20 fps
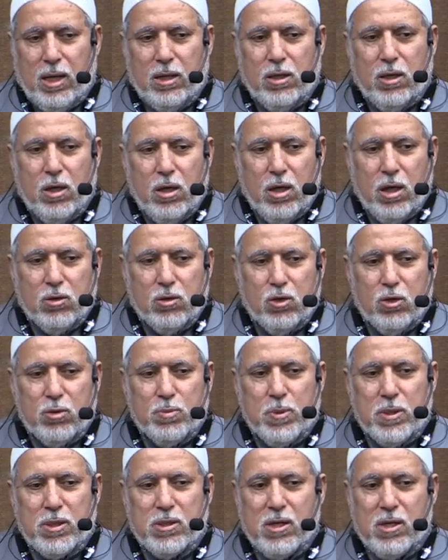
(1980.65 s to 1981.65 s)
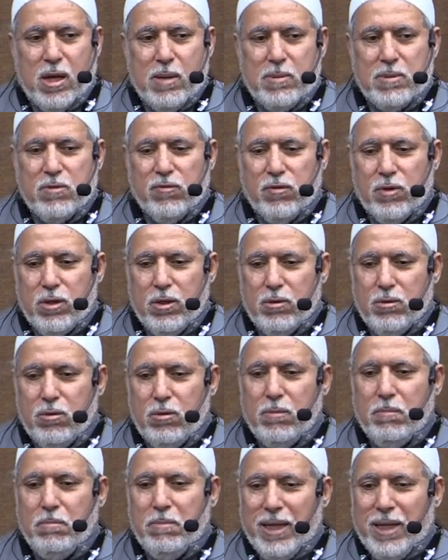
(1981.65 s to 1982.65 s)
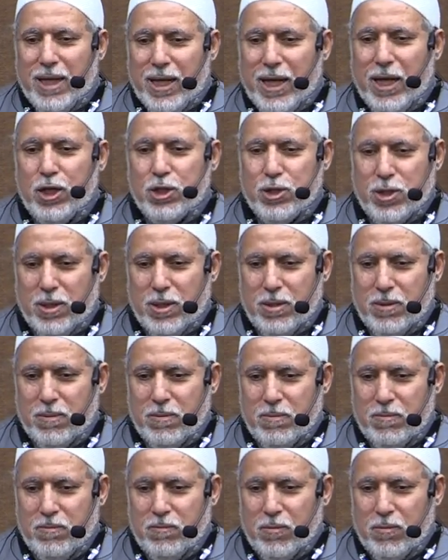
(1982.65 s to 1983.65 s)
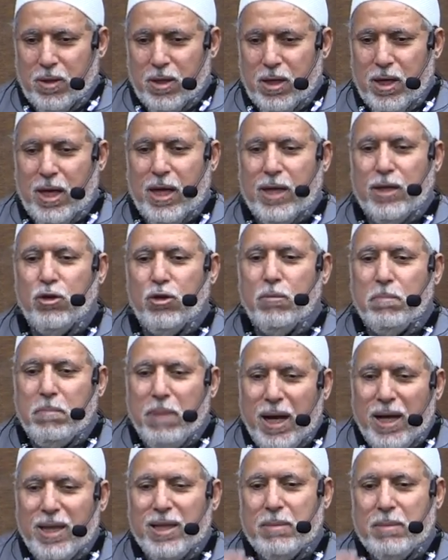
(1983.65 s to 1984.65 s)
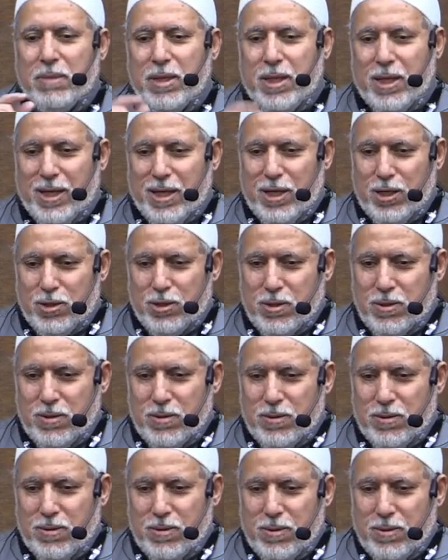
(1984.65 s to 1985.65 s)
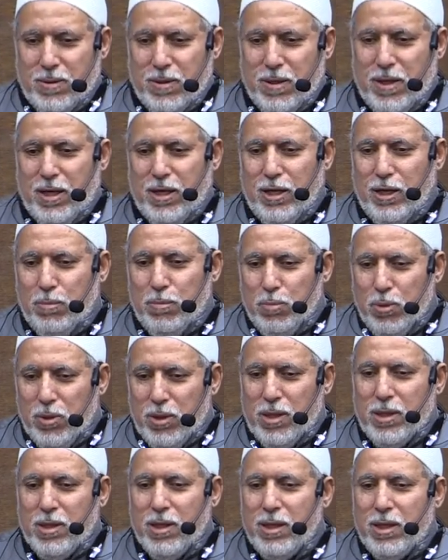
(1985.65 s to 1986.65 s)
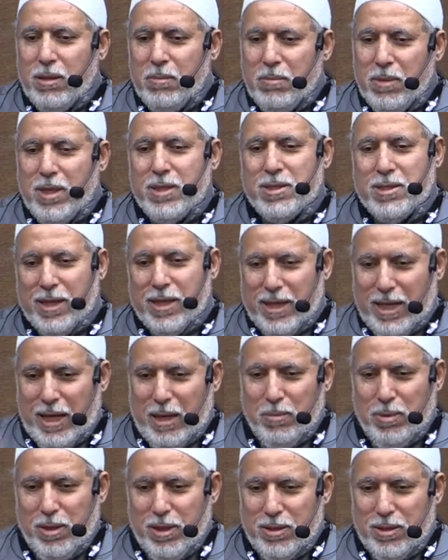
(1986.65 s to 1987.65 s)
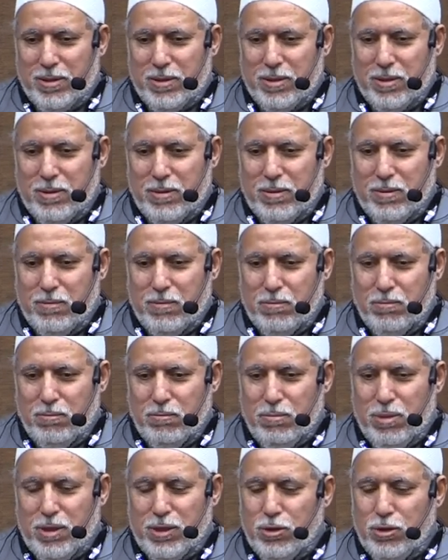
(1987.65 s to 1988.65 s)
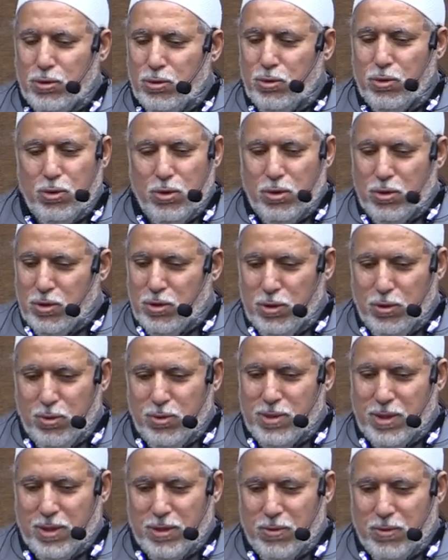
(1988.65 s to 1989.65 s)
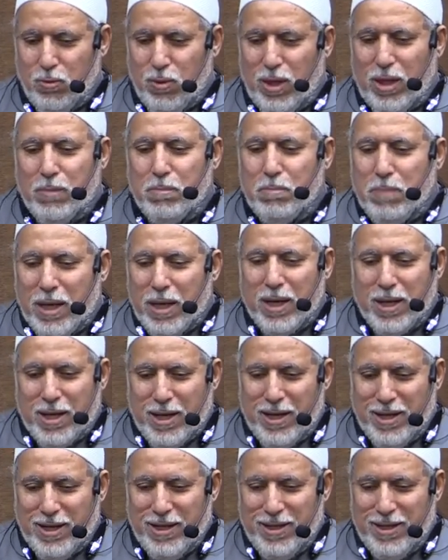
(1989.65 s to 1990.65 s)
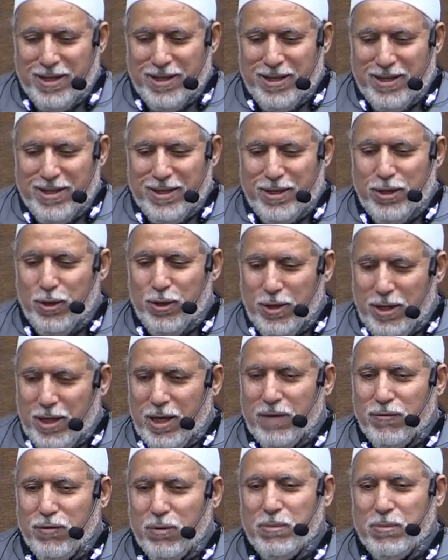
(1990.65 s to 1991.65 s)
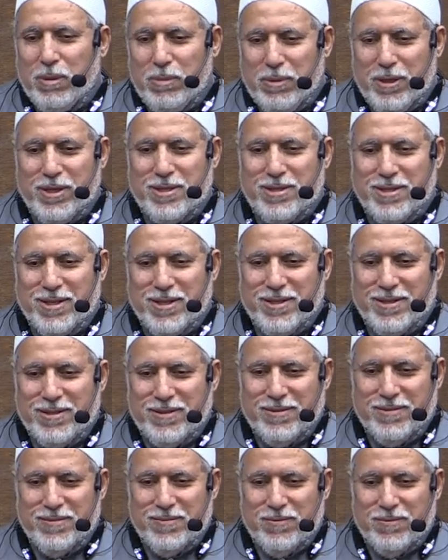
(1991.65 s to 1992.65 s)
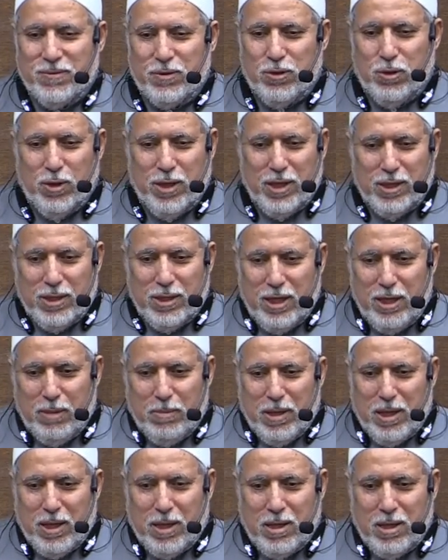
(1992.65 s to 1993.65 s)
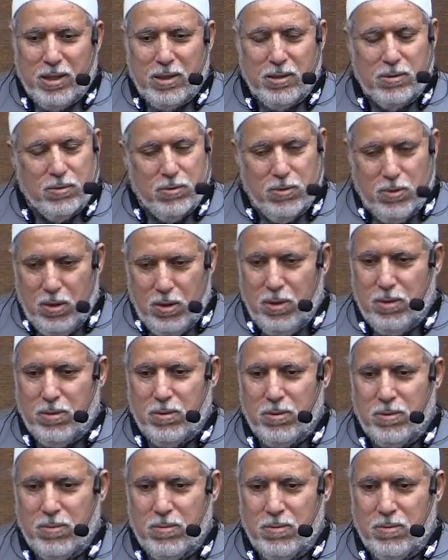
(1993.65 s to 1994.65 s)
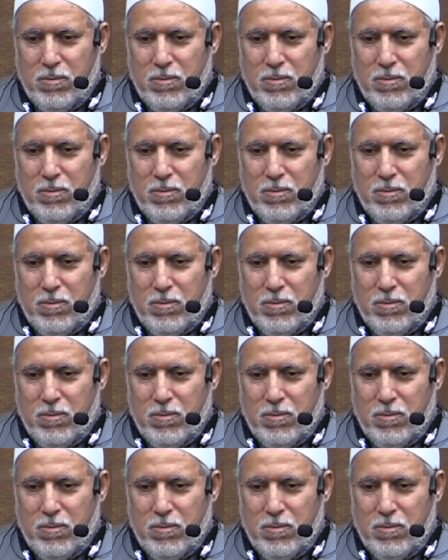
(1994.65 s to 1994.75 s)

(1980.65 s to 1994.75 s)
and the doctor prescribes for you medication and you buy the medication and you put it in the medicine cabinet, but you do not use it, what barakah do you get from the medicine? Do you get any barakah? No.